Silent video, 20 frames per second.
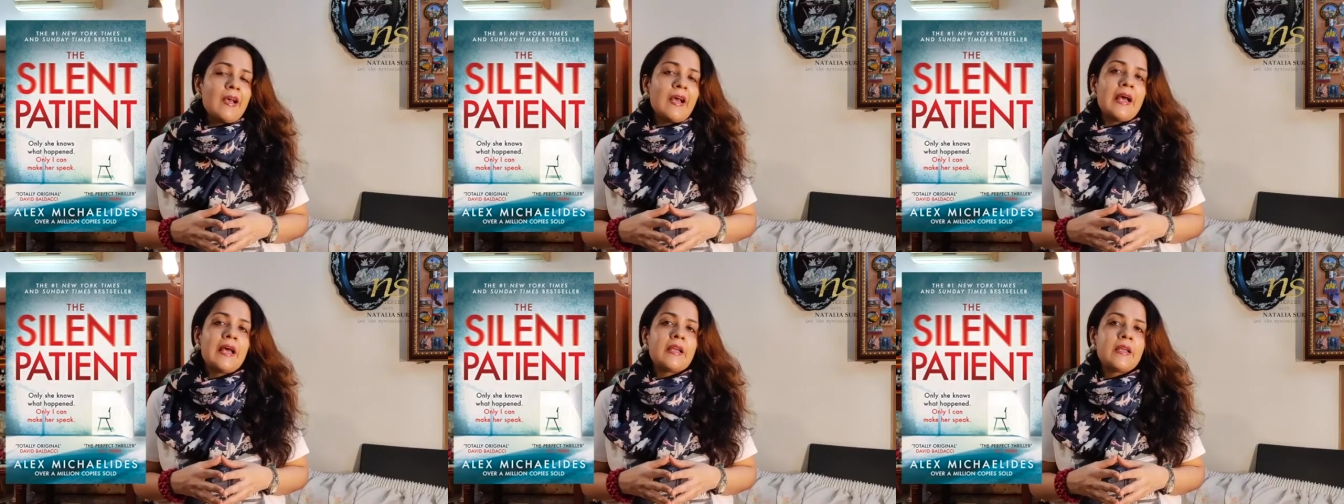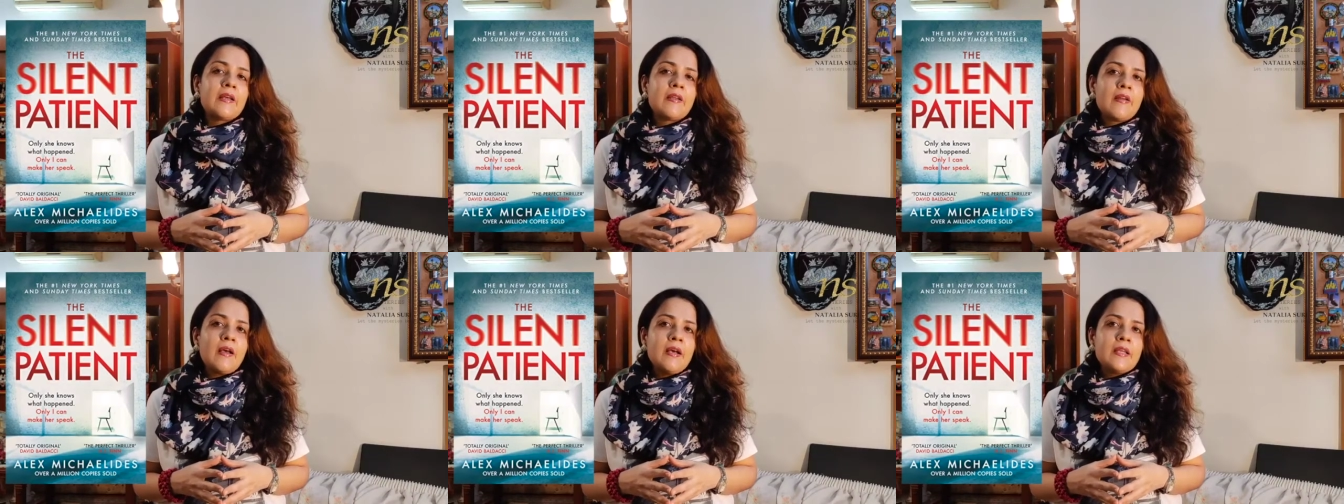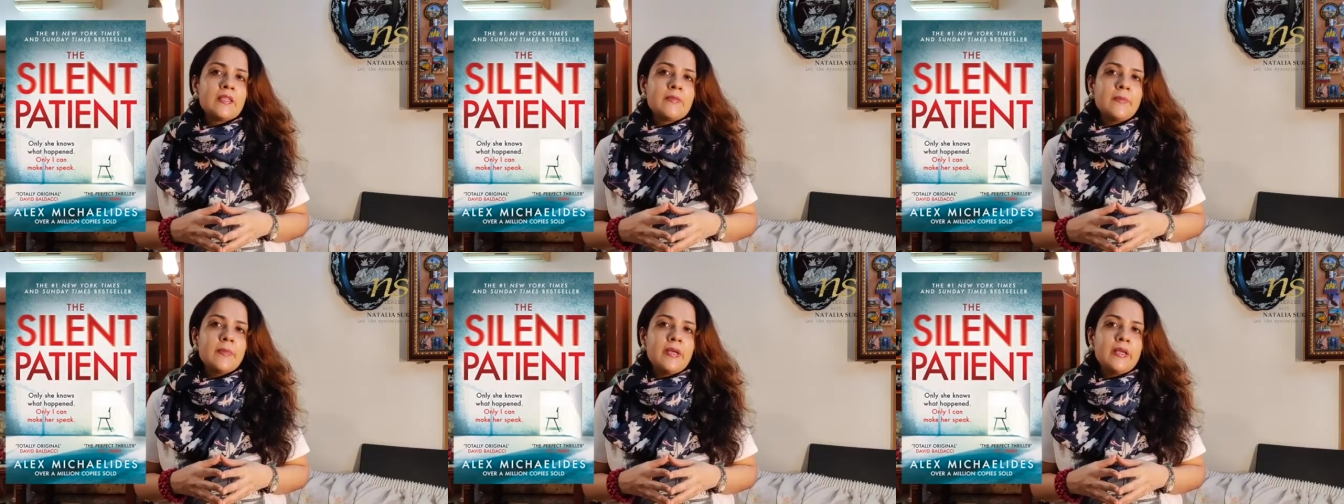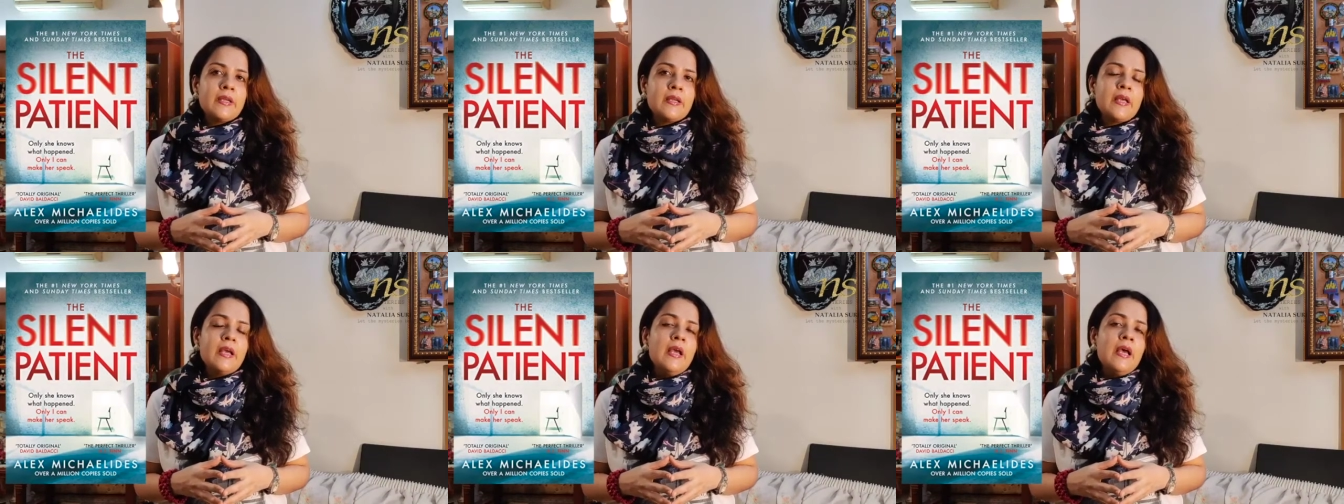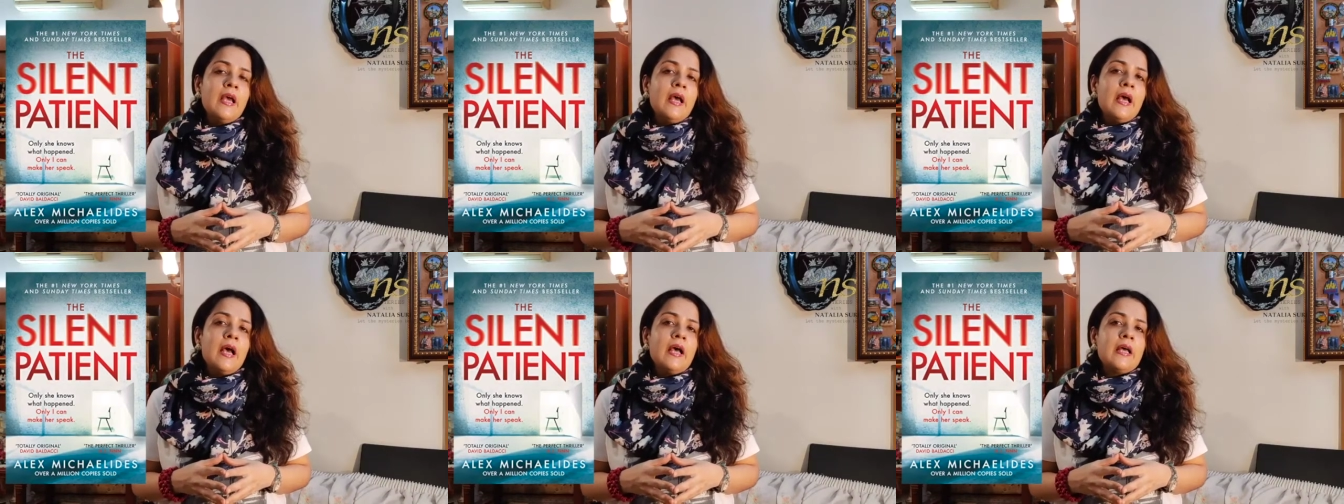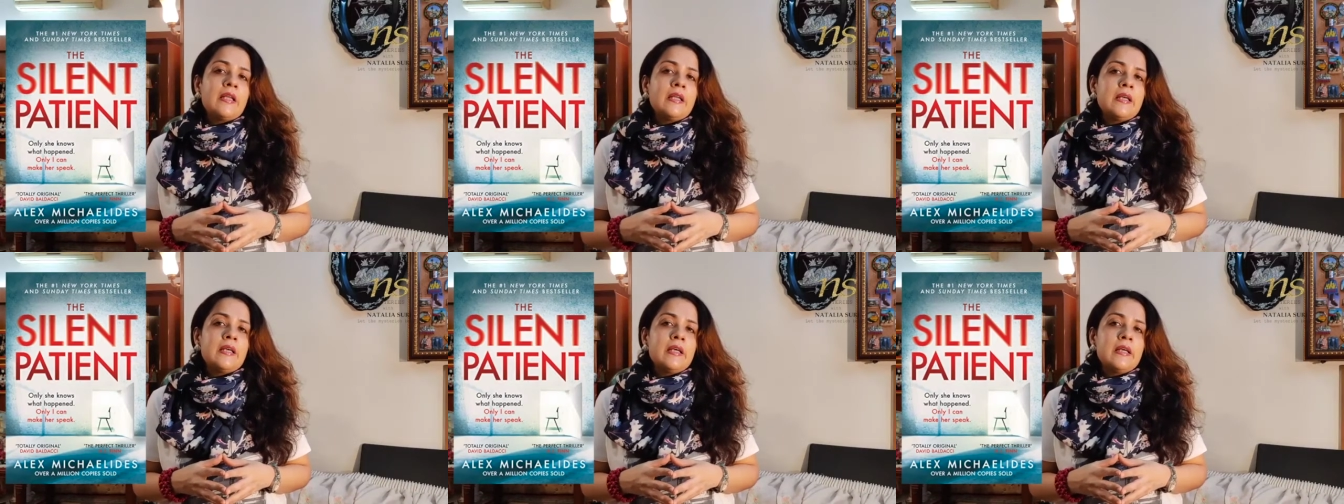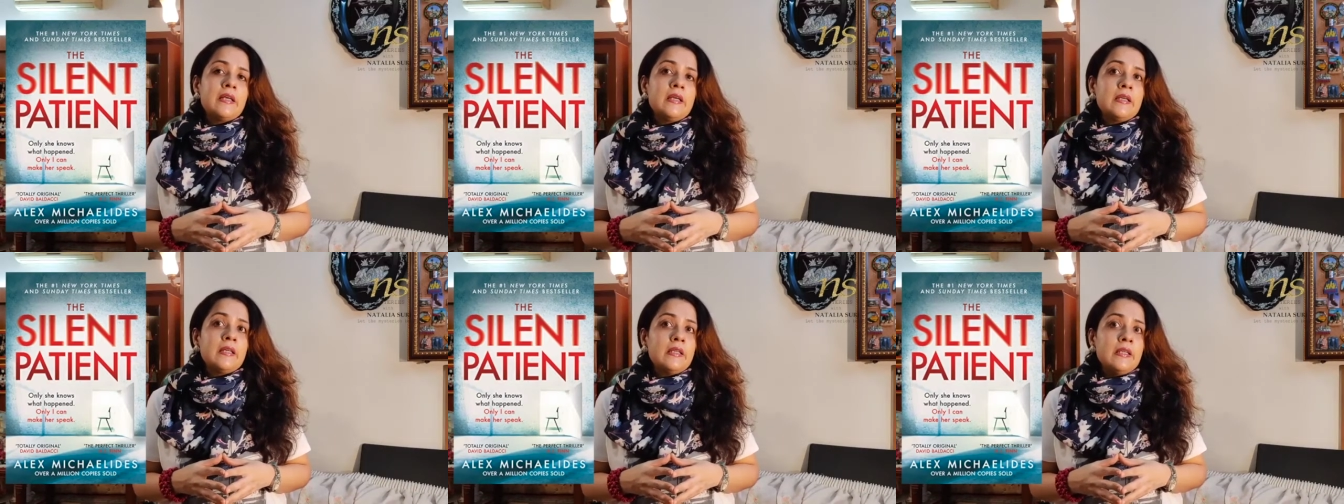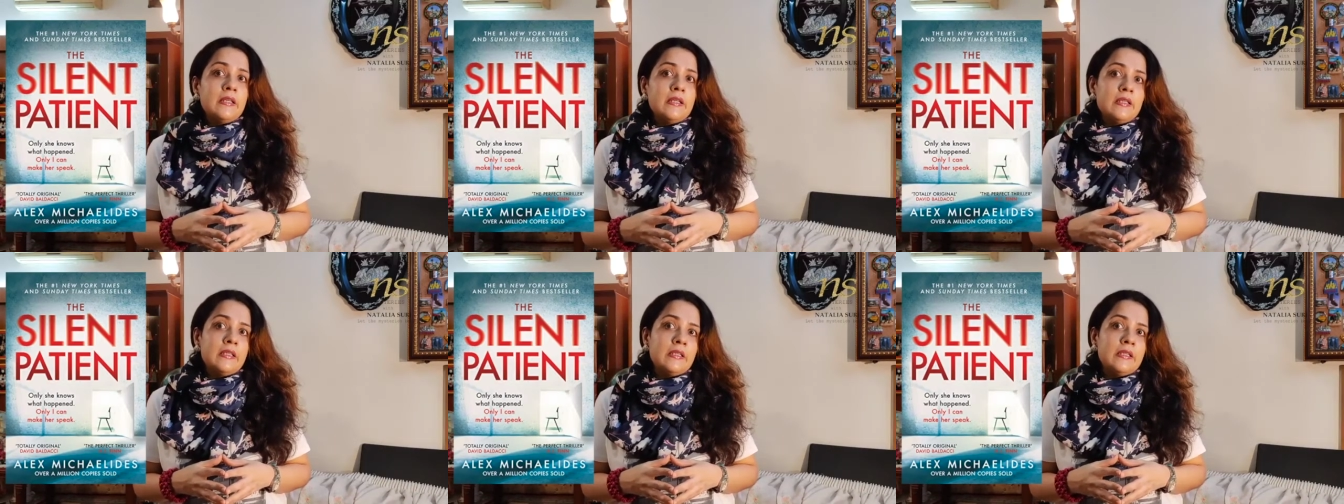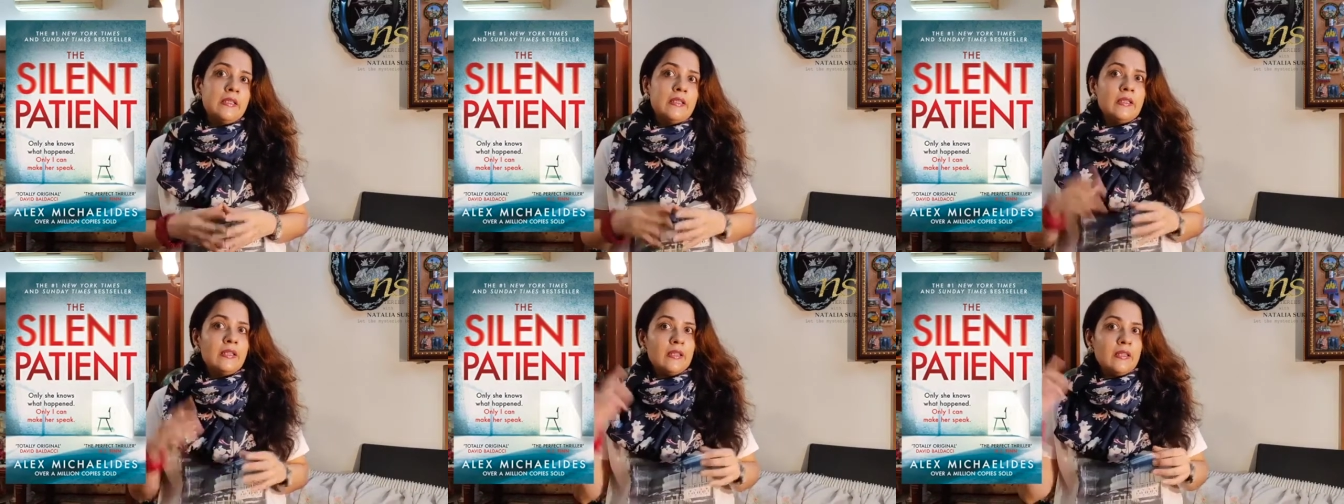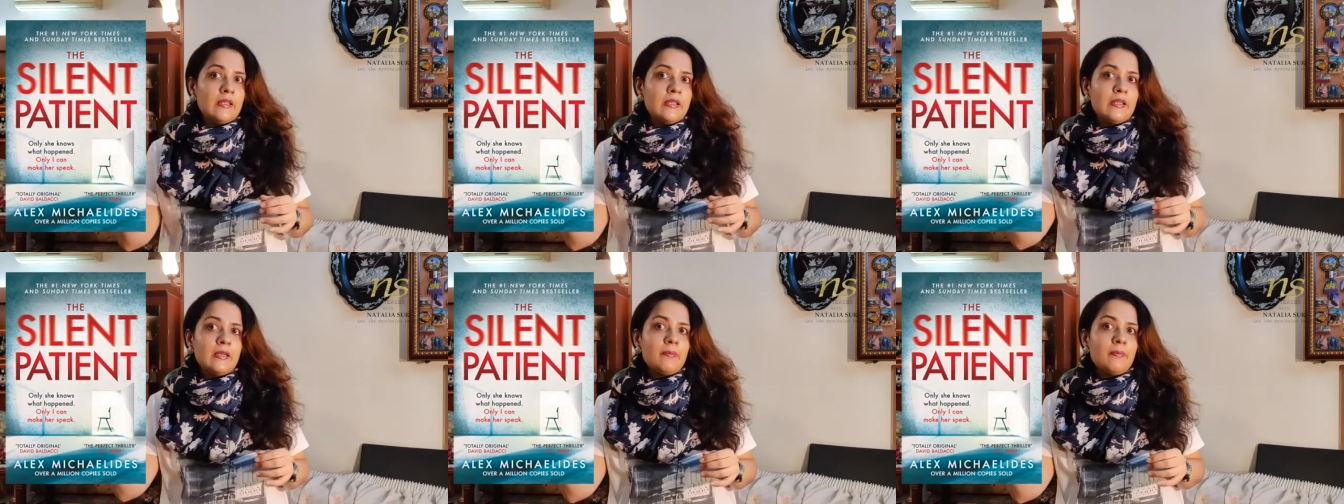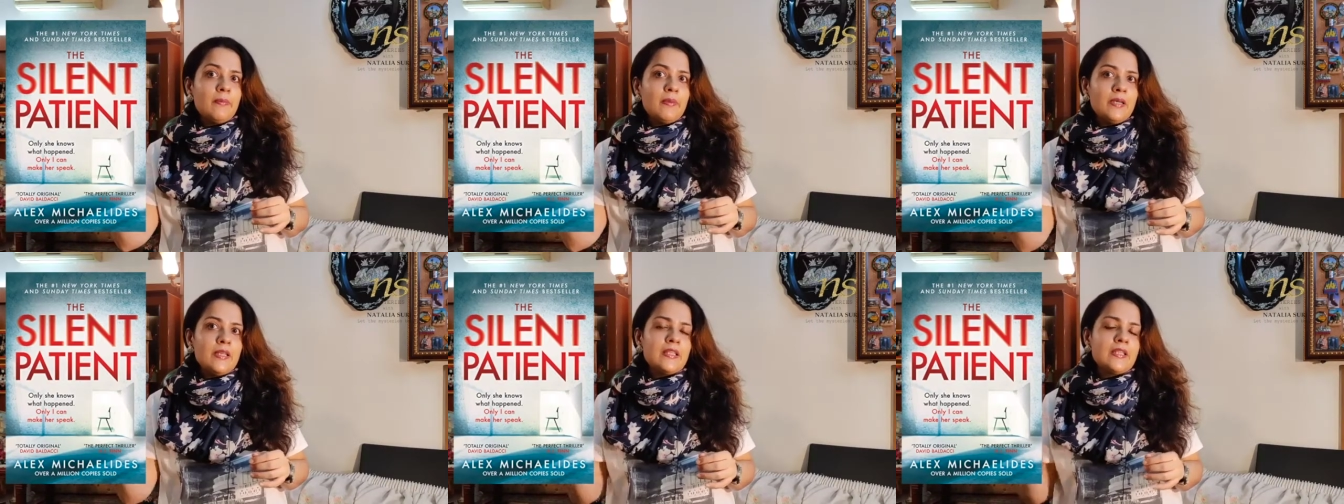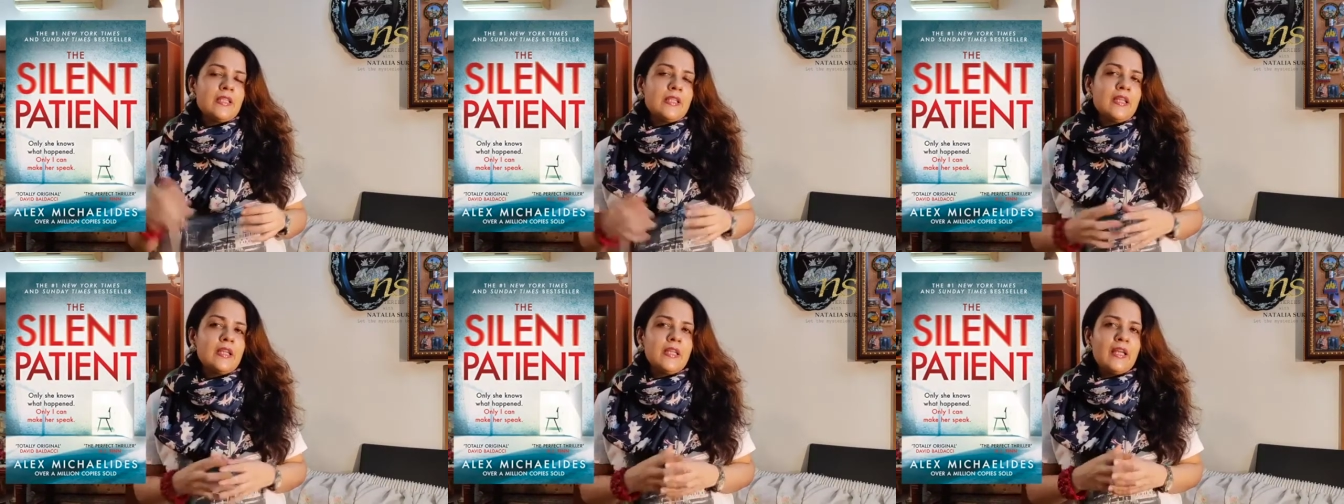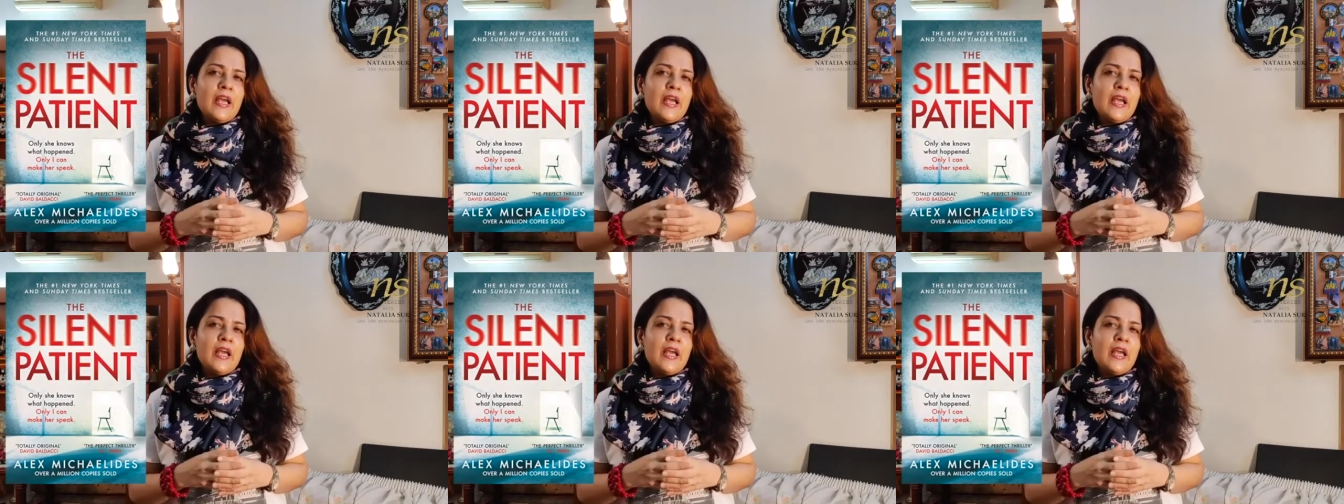and her husband and a third person.